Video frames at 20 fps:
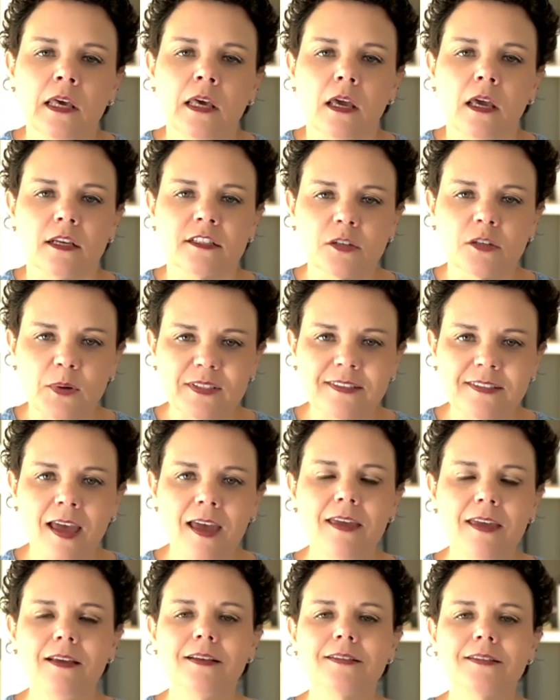And so it
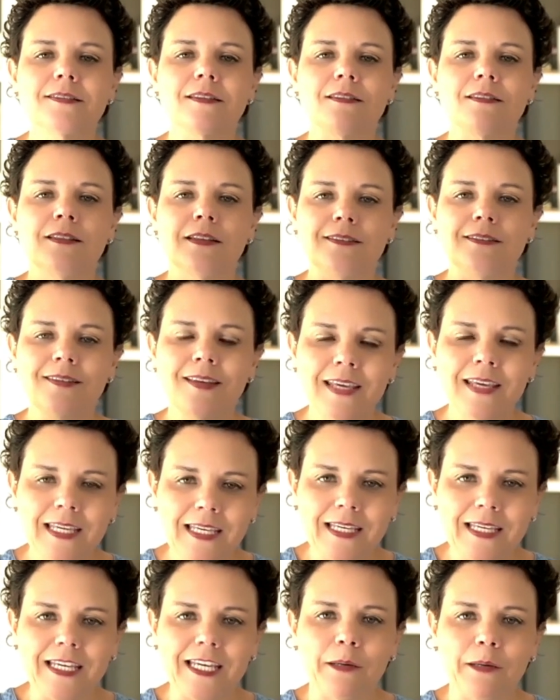takes the
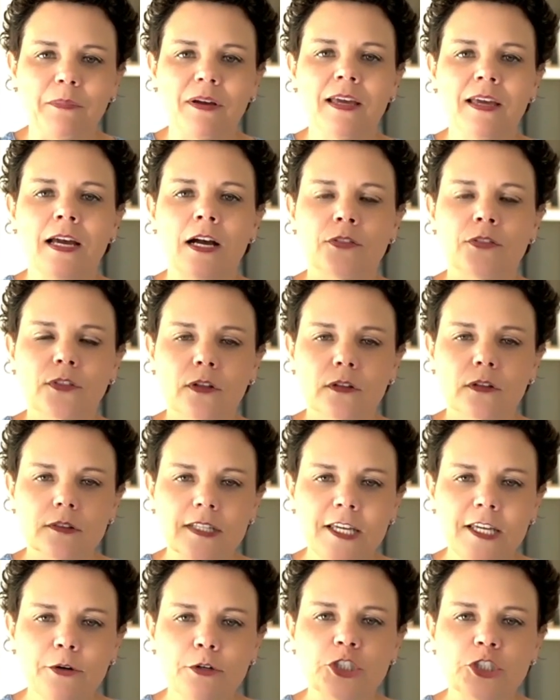team, the
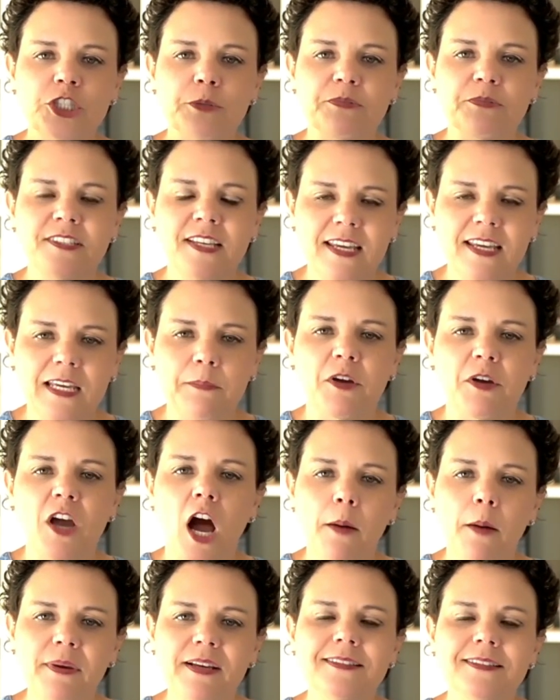leadership team,
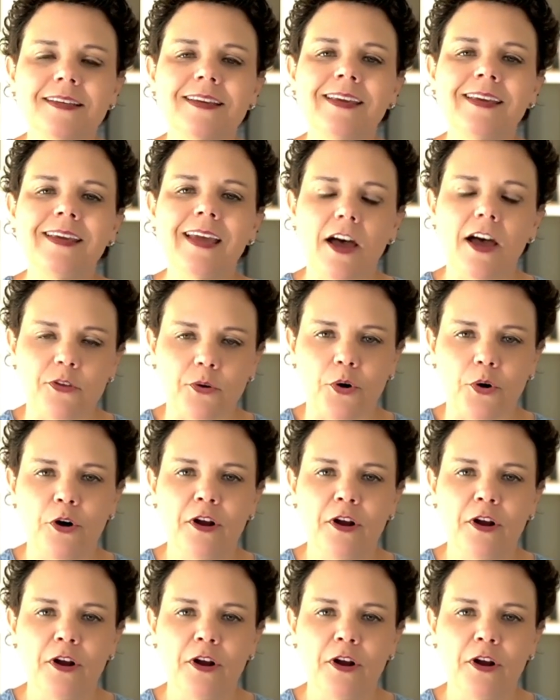coming together,